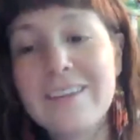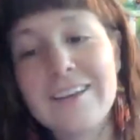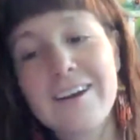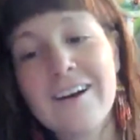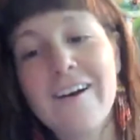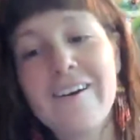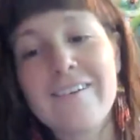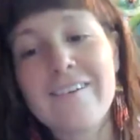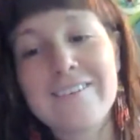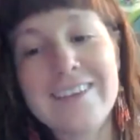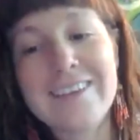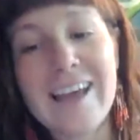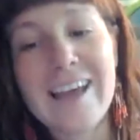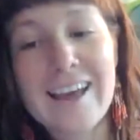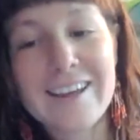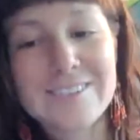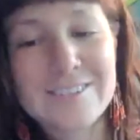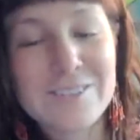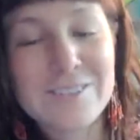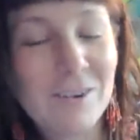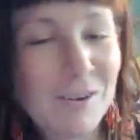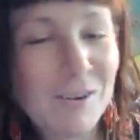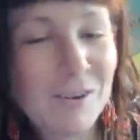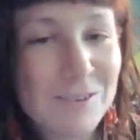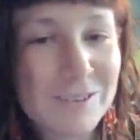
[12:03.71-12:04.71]
Oh yeah,
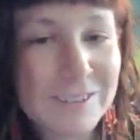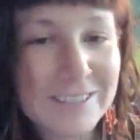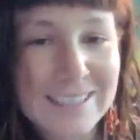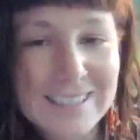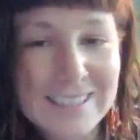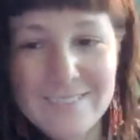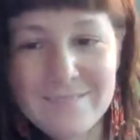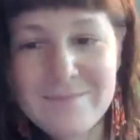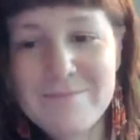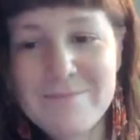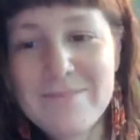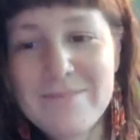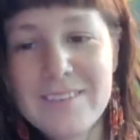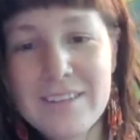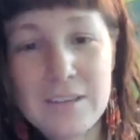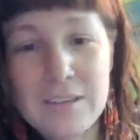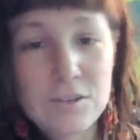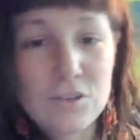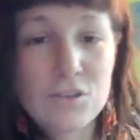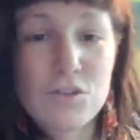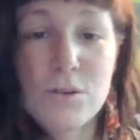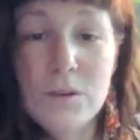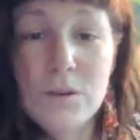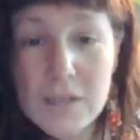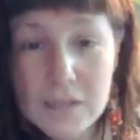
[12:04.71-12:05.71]
totally.
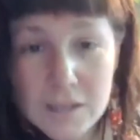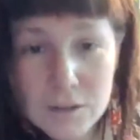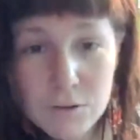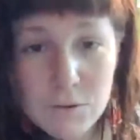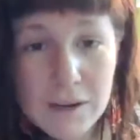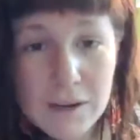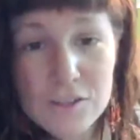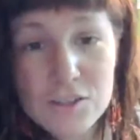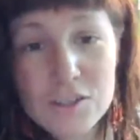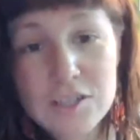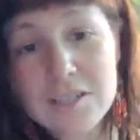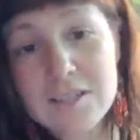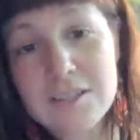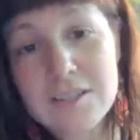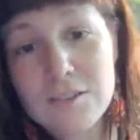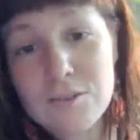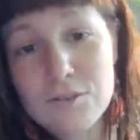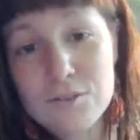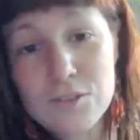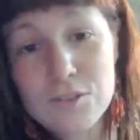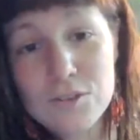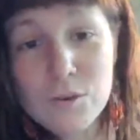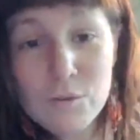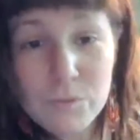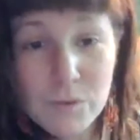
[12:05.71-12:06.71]
Trick question,
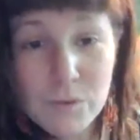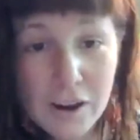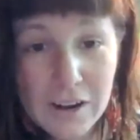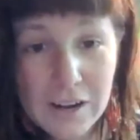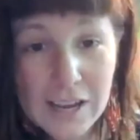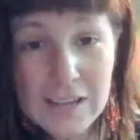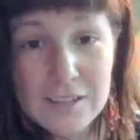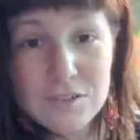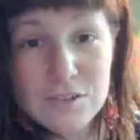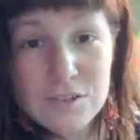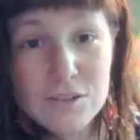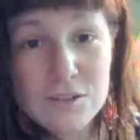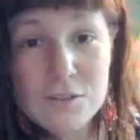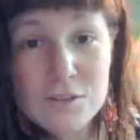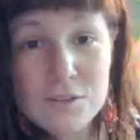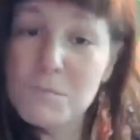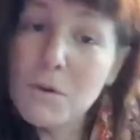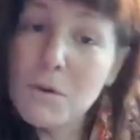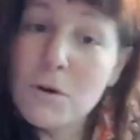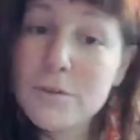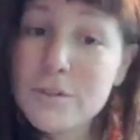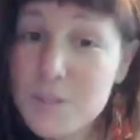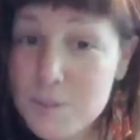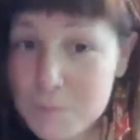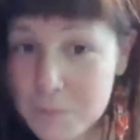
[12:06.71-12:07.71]
there's no wrong answers.
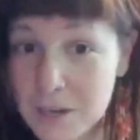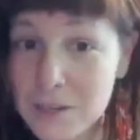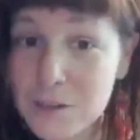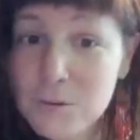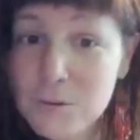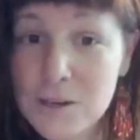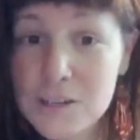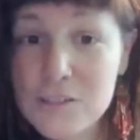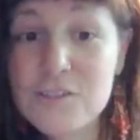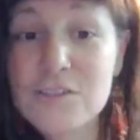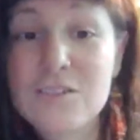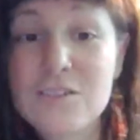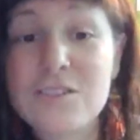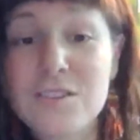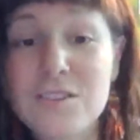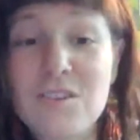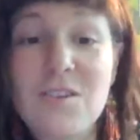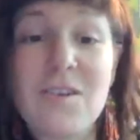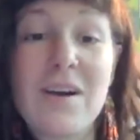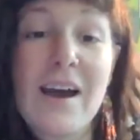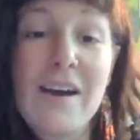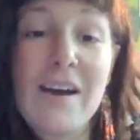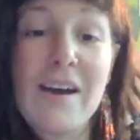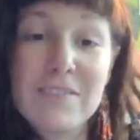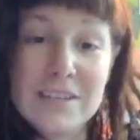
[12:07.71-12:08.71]
Most of my questions
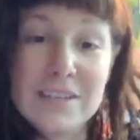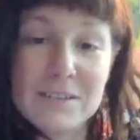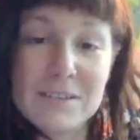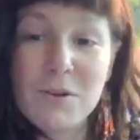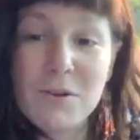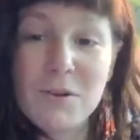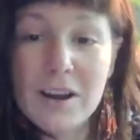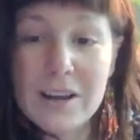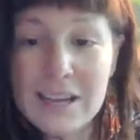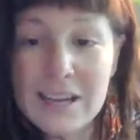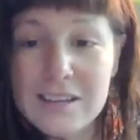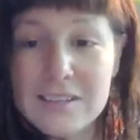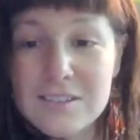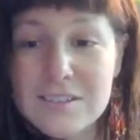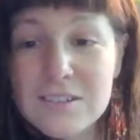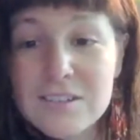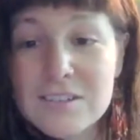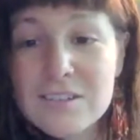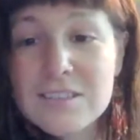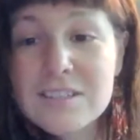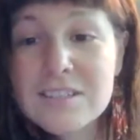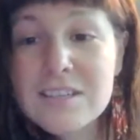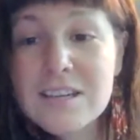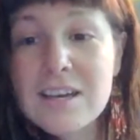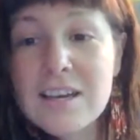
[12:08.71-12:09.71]
don't have any wrong
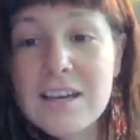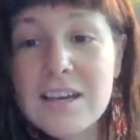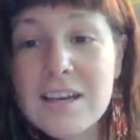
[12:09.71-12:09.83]
answers.